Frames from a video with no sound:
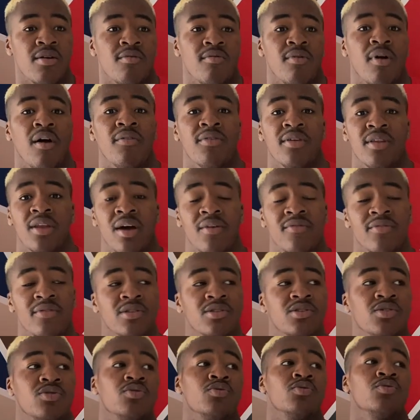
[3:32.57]
rather than
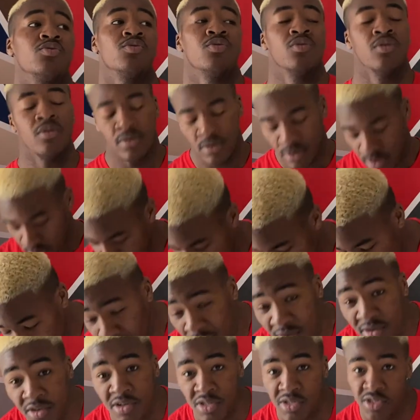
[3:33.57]
having to go
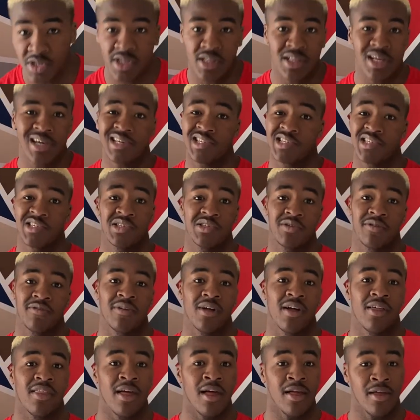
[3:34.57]
down and do laces and stuff
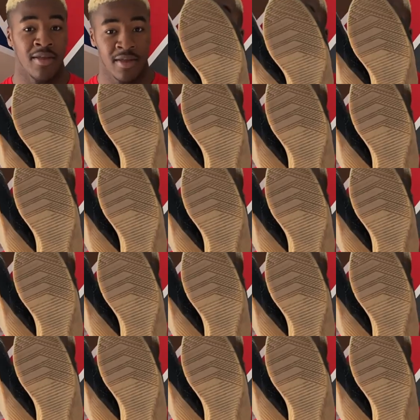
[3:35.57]
like that.